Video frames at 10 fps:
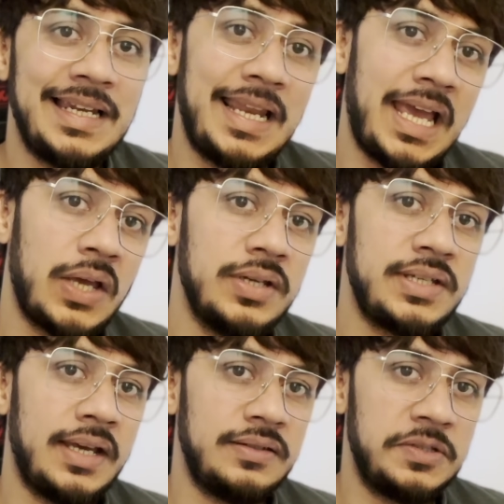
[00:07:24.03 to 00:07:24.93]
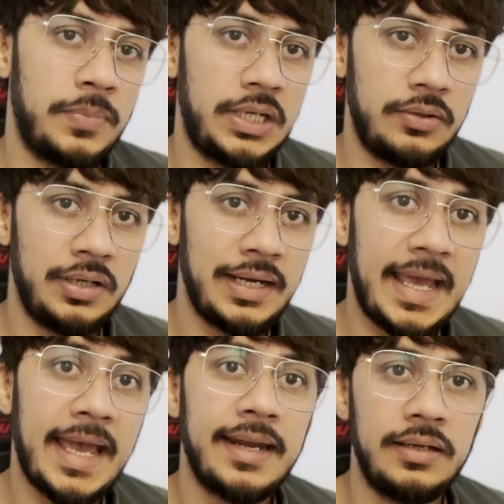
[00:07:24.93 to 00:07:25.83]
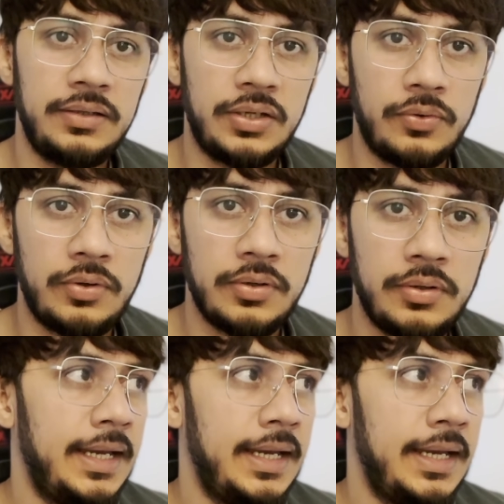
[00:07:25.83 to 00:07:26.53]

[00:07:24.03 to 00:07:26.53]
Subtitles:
language has this particular error in the code.